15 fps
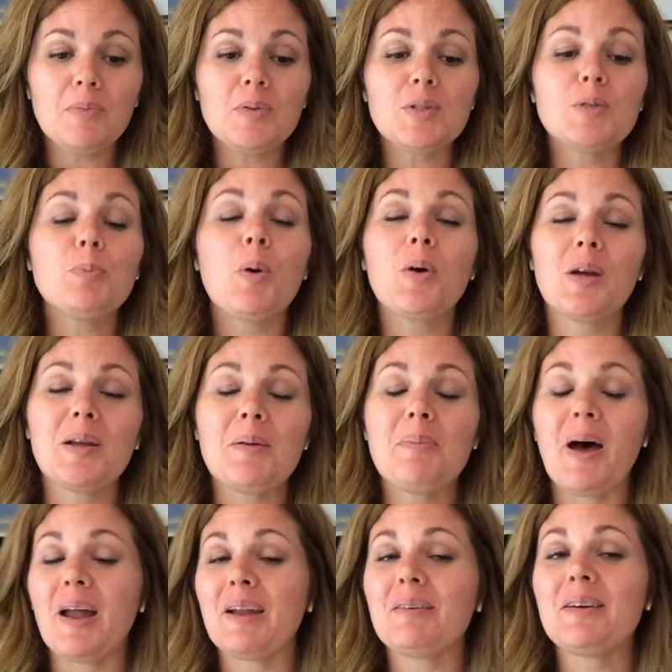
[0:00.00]
spoken
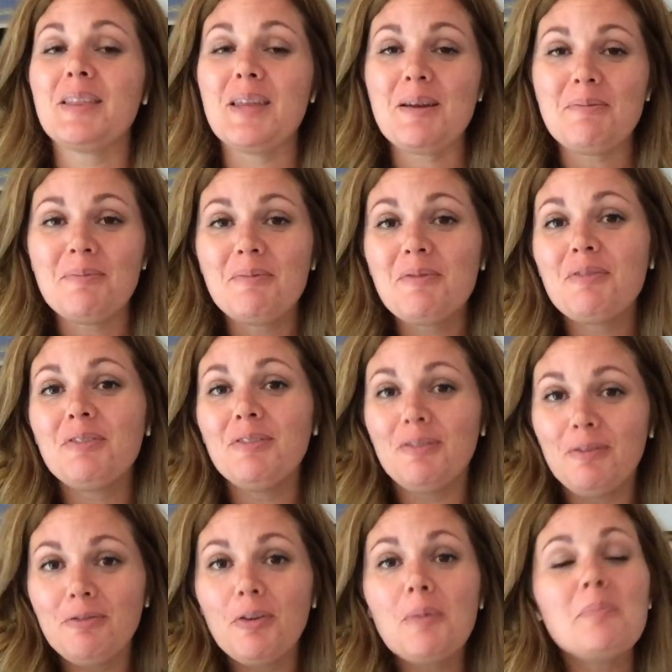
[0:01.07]
about it with him
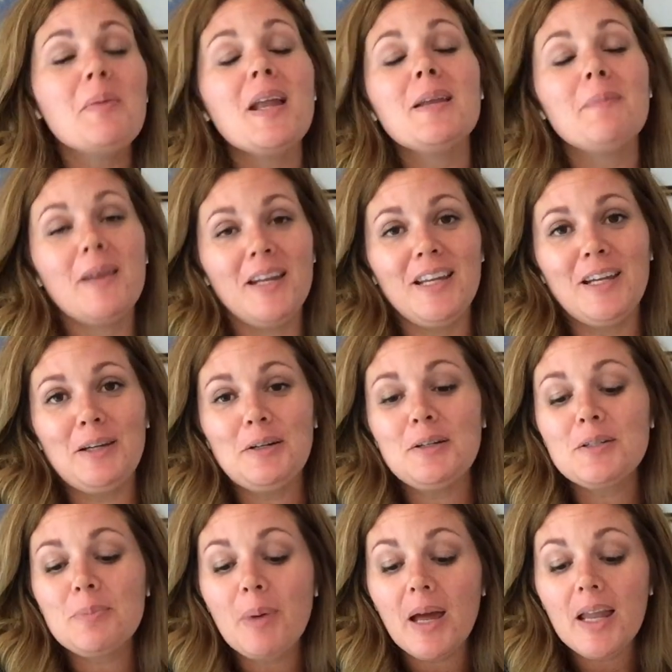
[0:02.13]
for many, many
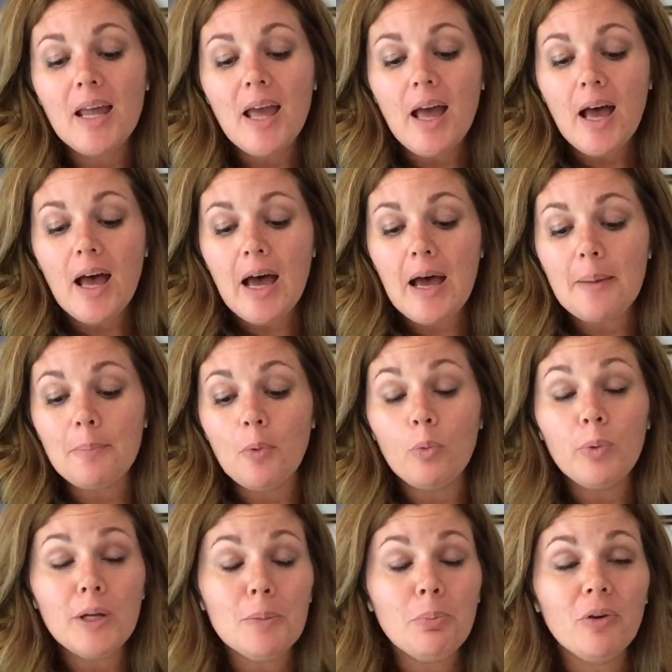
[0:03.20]
years, but
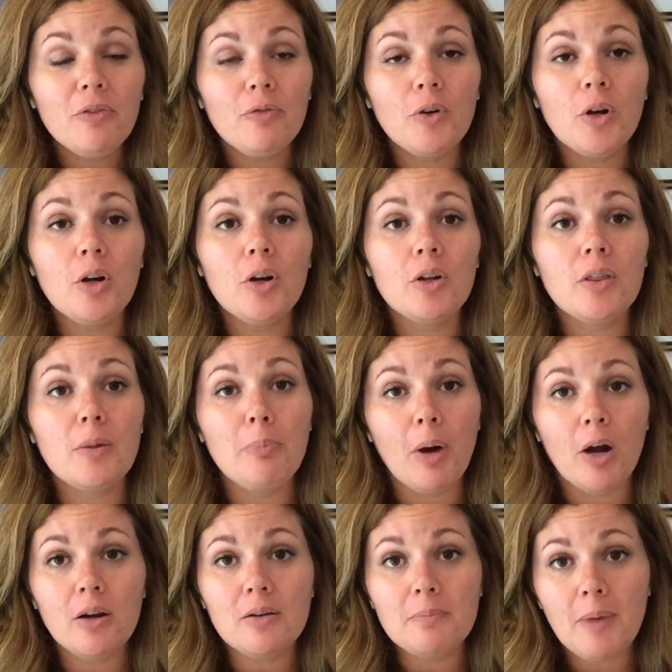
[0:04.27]
we prefer the
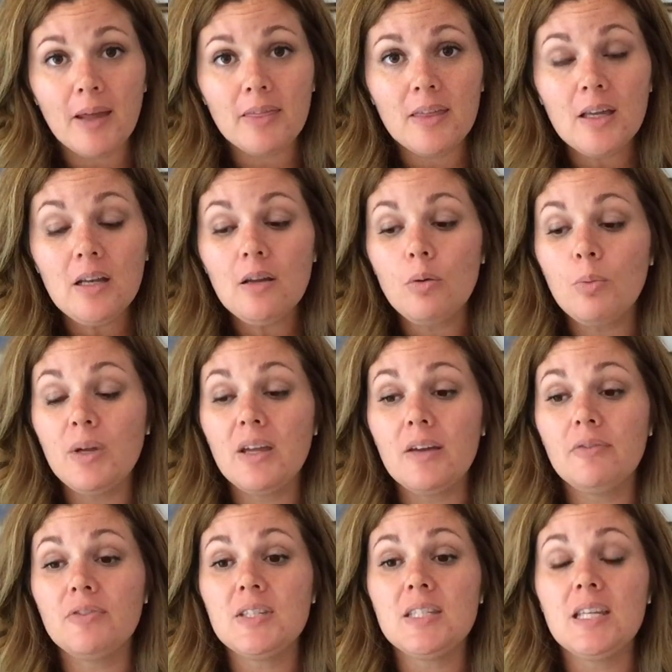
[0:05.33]
Barton method. We
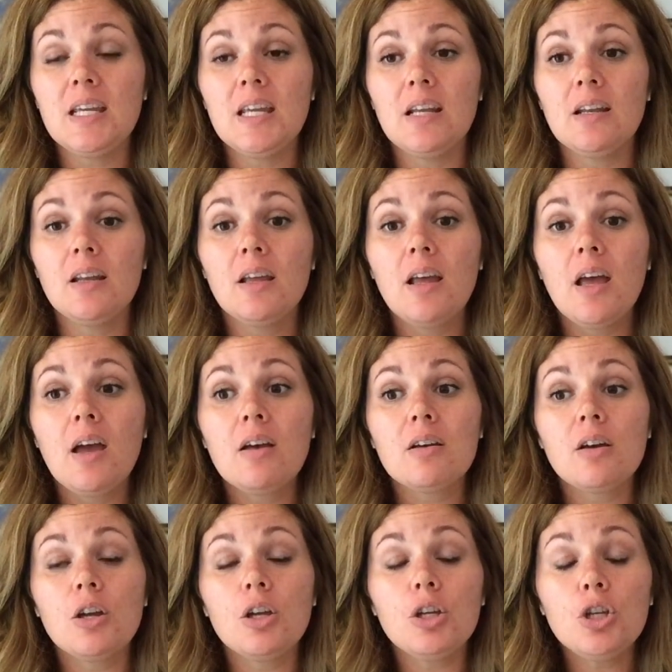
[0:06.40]
have seen
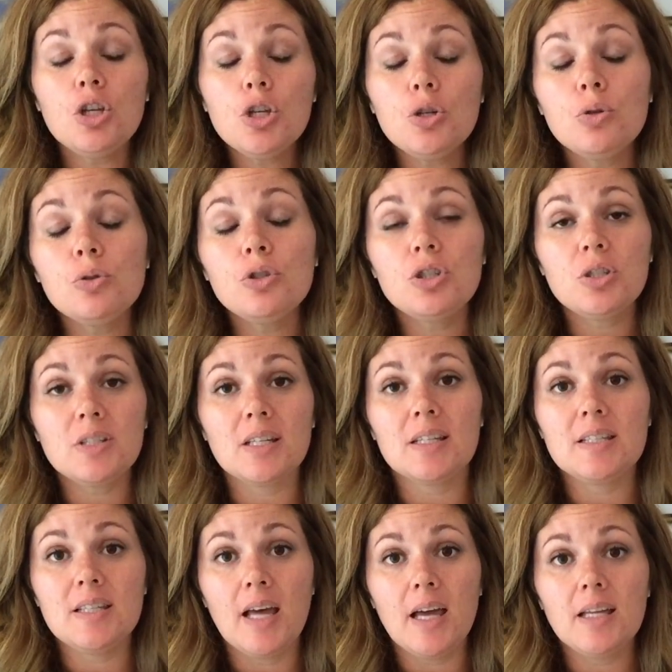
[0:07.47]
huge
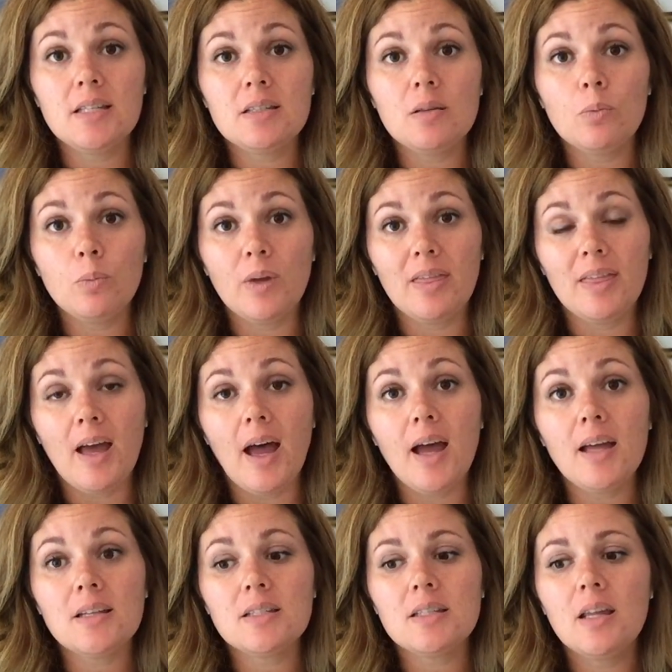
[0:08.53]
success with
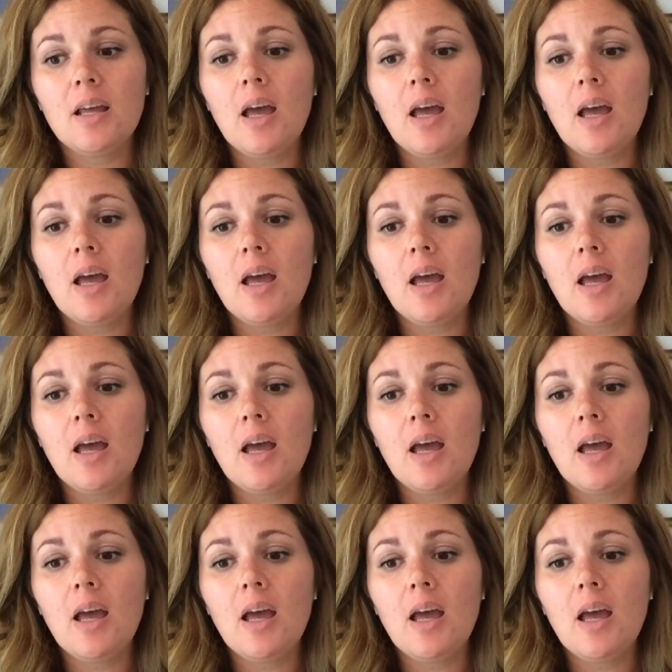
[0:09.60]
that.